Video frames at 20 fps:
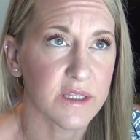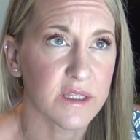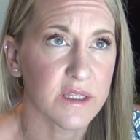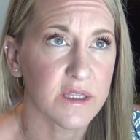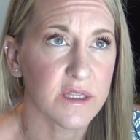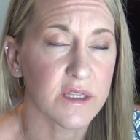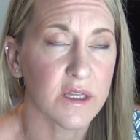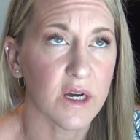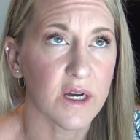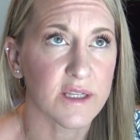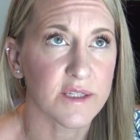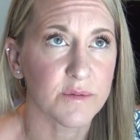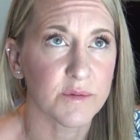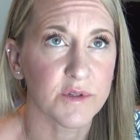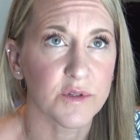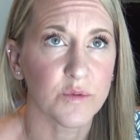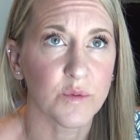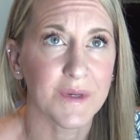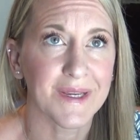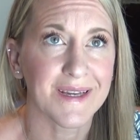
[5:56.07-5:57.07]
thoughts
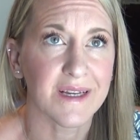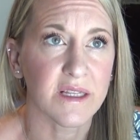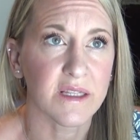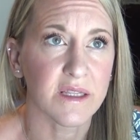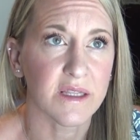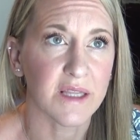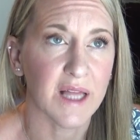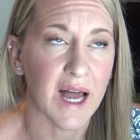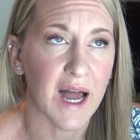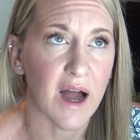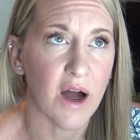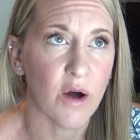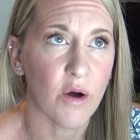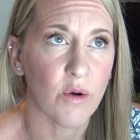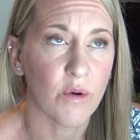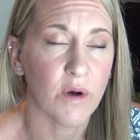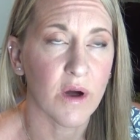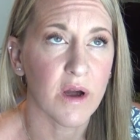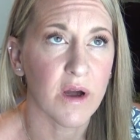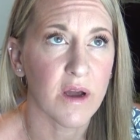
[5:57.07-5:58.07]
which we
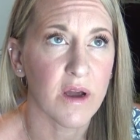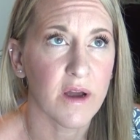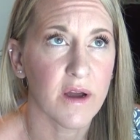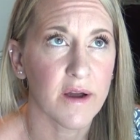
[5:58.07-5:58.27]
allow